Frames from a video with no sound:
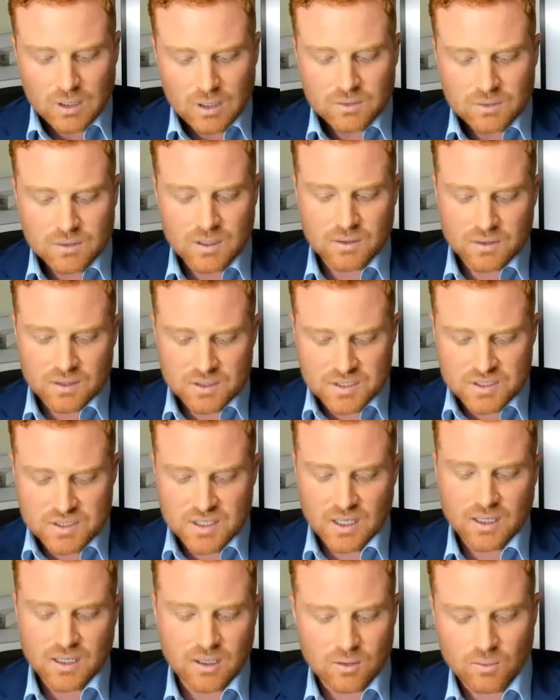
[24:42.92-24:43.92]
The, the
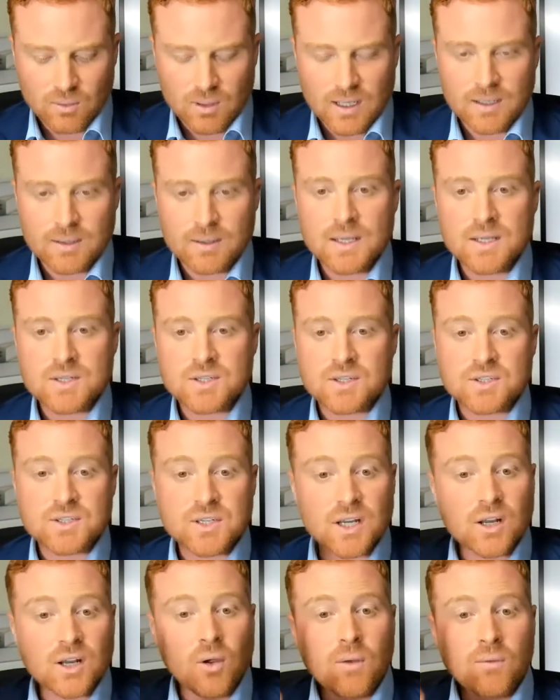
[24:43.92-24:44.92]
second one is
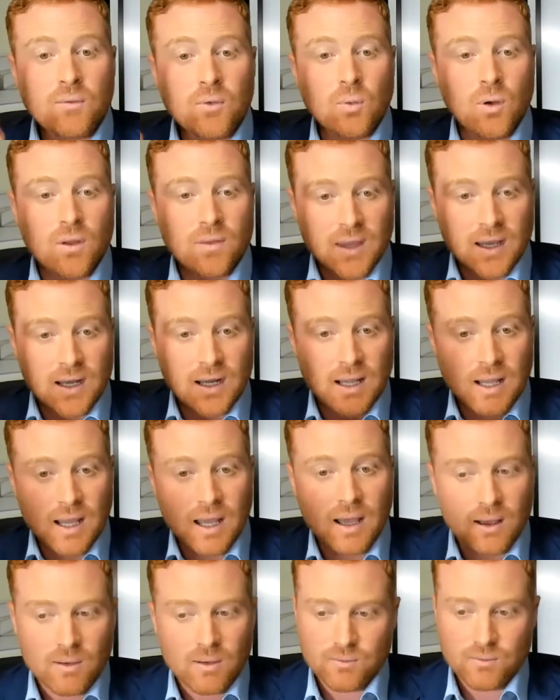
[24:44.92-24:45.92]
instead of going for what they
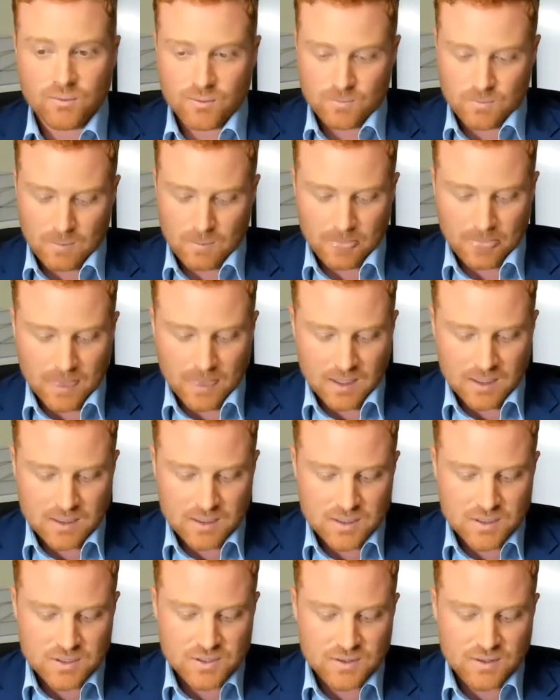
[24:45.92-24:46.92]
love,
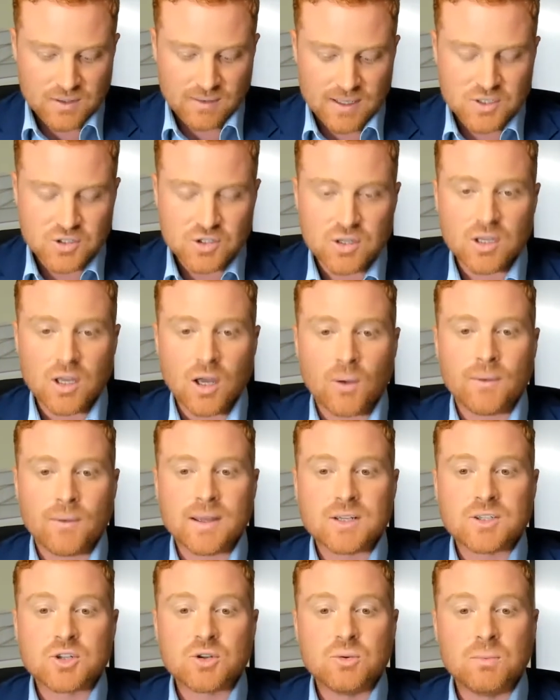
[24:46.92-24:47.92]
is they're actually
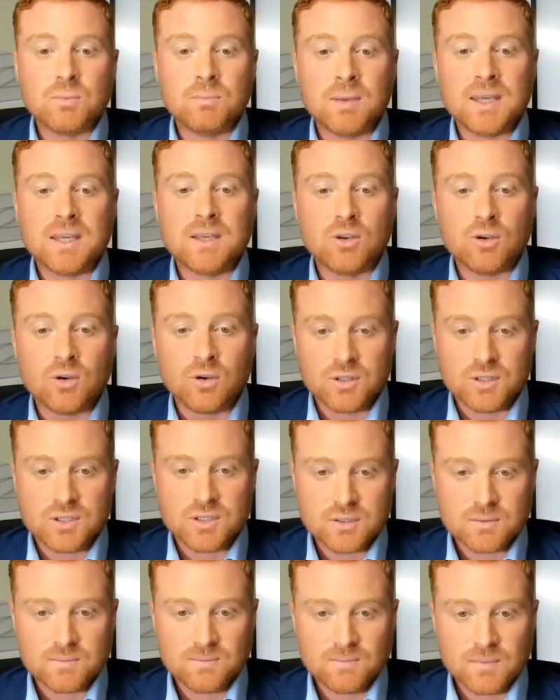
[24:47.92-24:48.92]
going to be good.
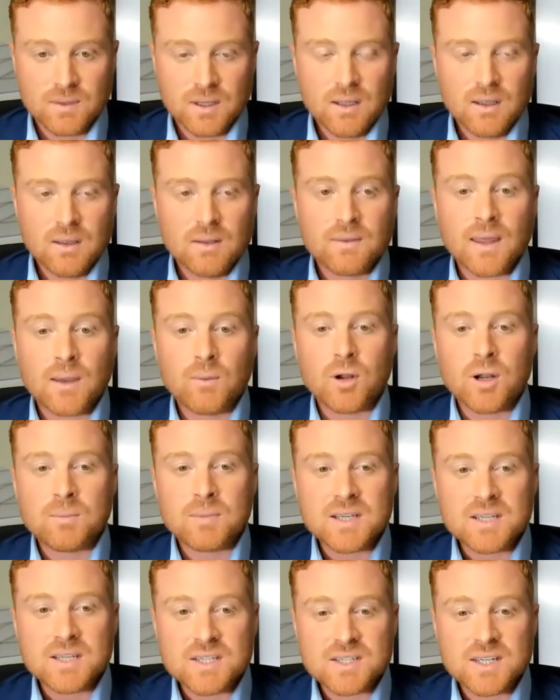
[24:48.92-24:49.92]
They want to
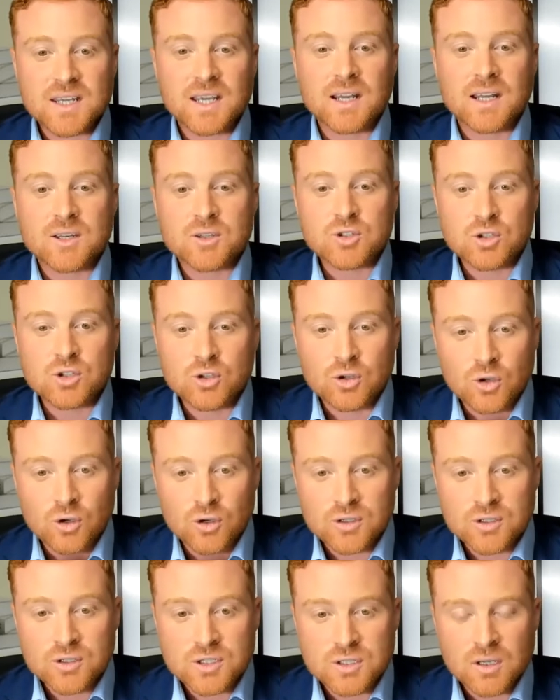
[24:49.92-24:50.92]
be seen as
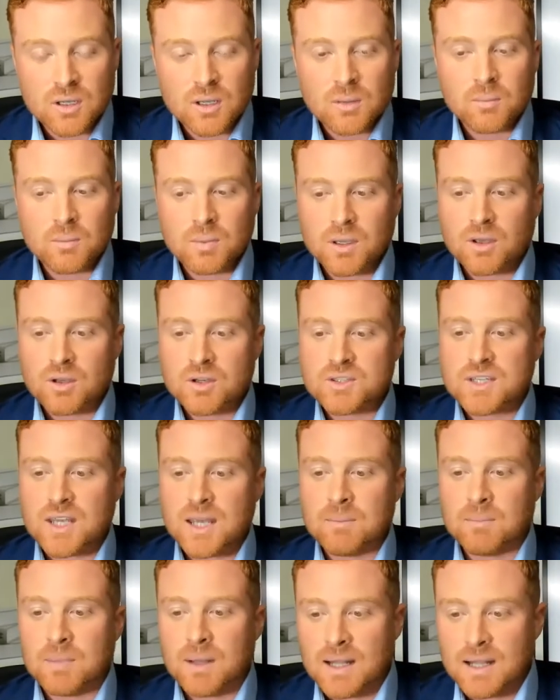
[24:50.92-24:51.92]
good because they
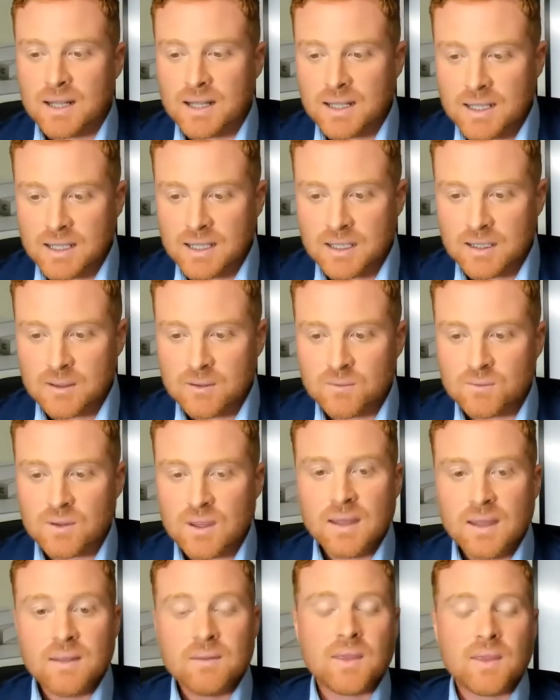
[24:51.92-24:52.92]
believe
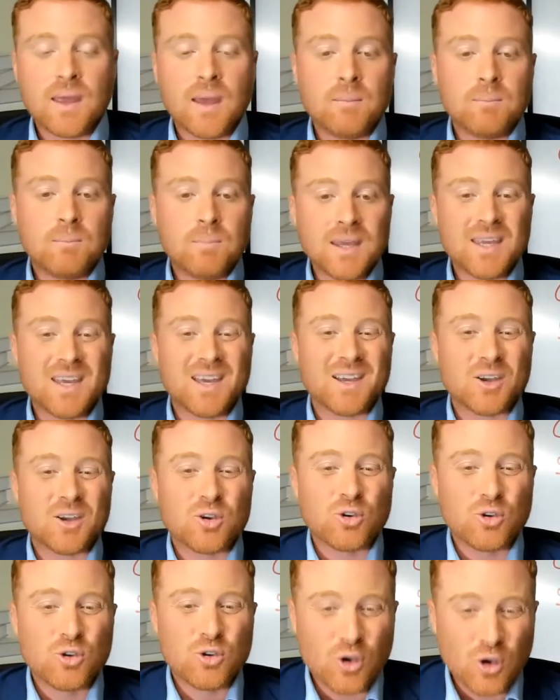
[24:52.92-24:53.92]
that
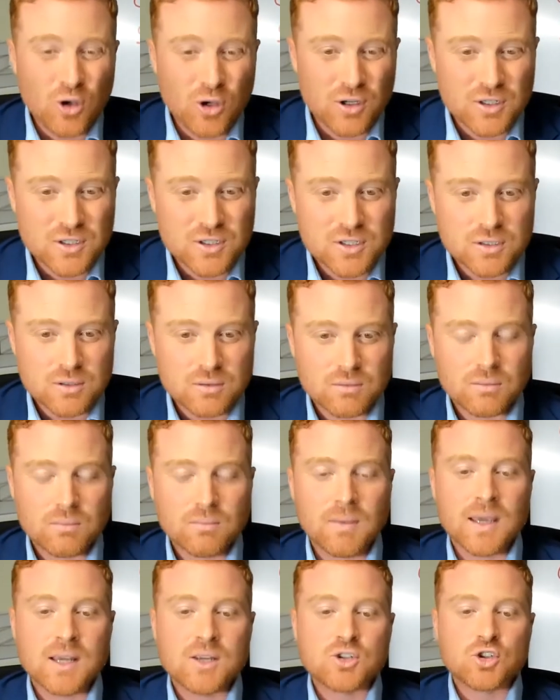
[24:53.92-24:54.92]
being good
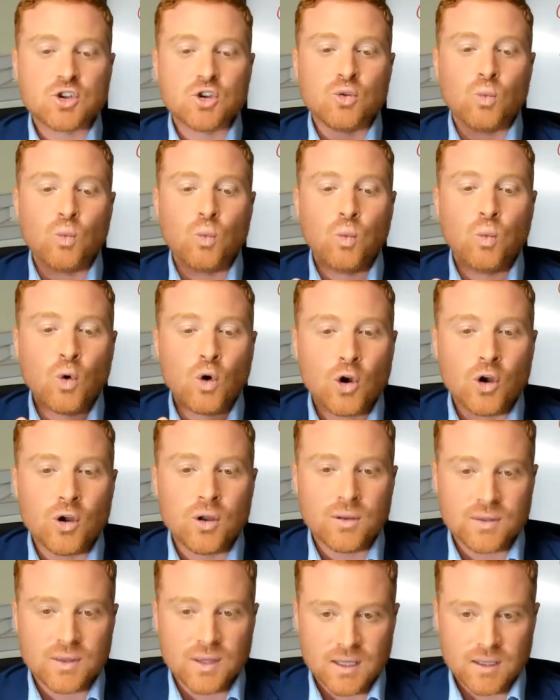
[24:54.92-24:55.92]
makes you
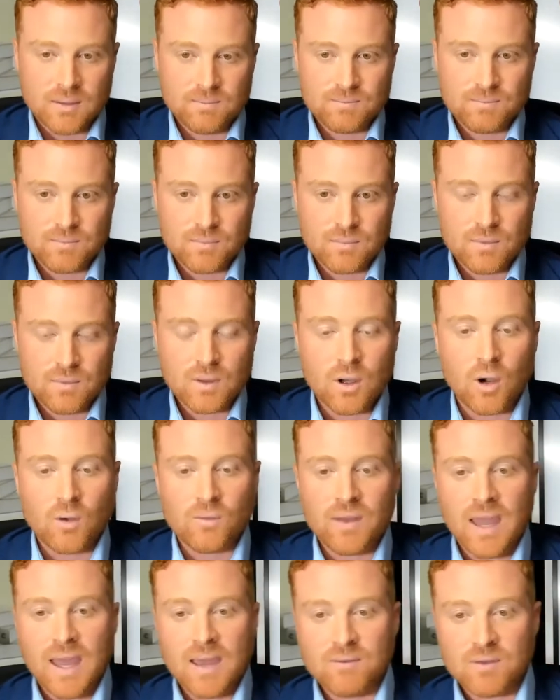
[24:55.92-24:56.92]
worthy of
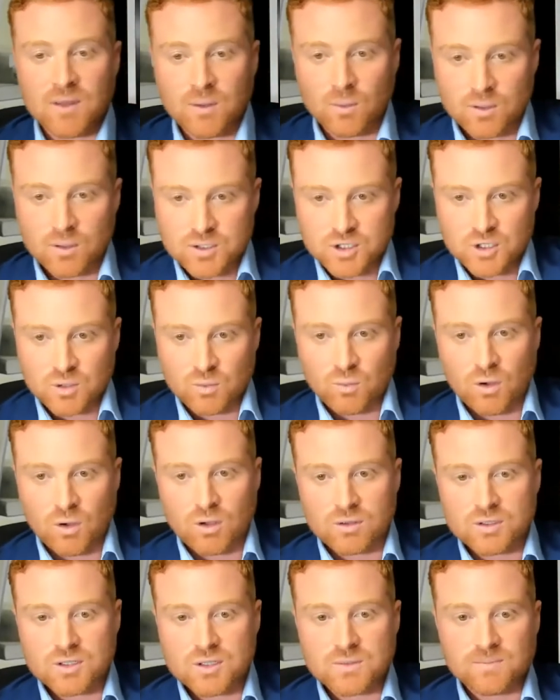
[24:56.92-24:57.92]
having what you
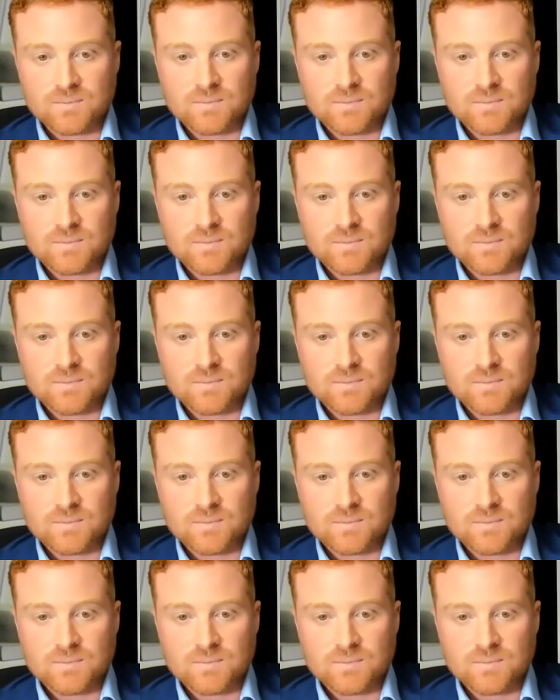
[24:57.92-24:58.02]
want.